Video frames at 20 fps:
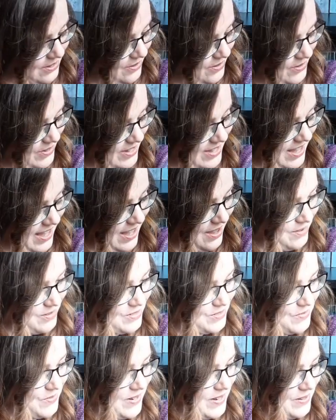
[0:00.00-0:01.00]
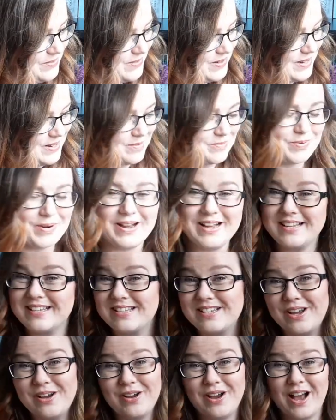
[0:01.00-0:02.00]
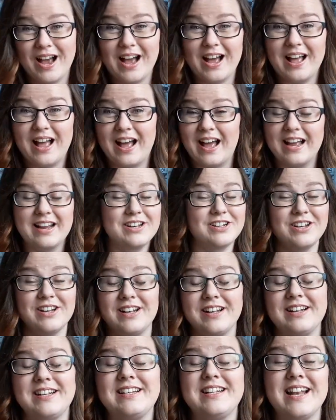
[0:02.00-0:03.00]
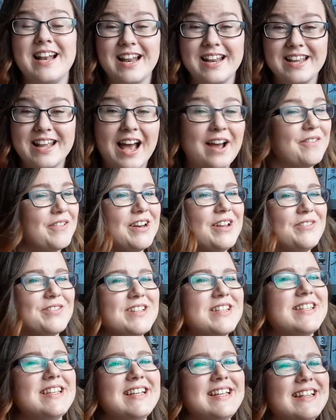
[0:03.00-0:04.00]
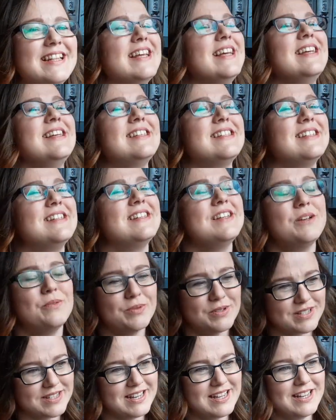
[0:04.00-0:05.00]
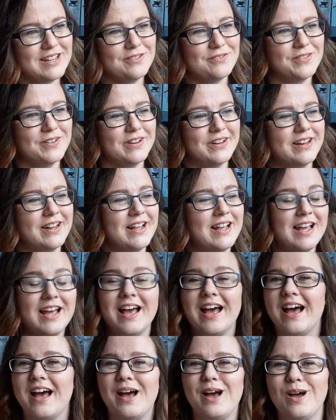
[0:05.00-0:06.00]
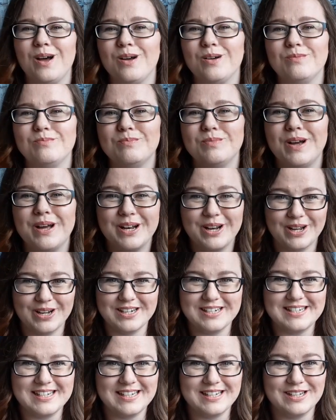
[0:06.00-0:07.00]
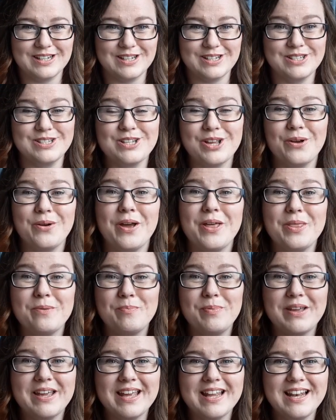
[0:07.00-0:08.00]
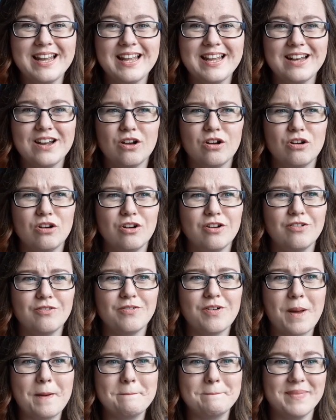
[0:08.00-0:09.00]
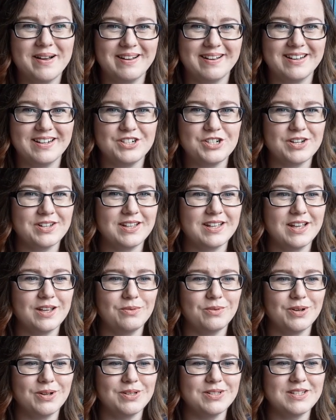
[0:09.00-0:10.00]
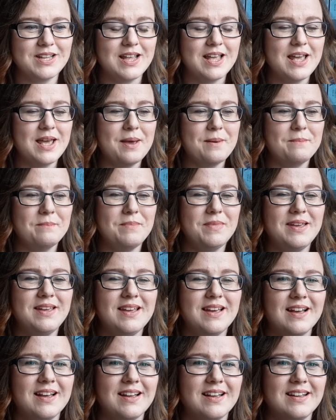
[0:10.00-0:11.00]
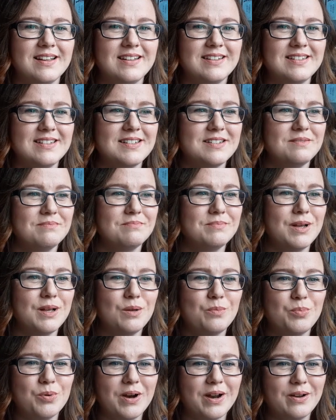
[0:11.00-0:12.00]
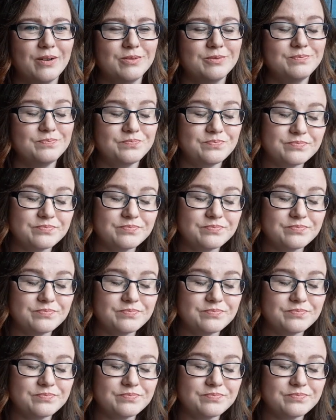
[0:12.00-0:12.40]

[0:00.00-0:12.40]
yeah, I was really, really impressed. So you haven't even seen this. It wasn't even an idea. So at the beginning of March, I think it was, me and Mel Brown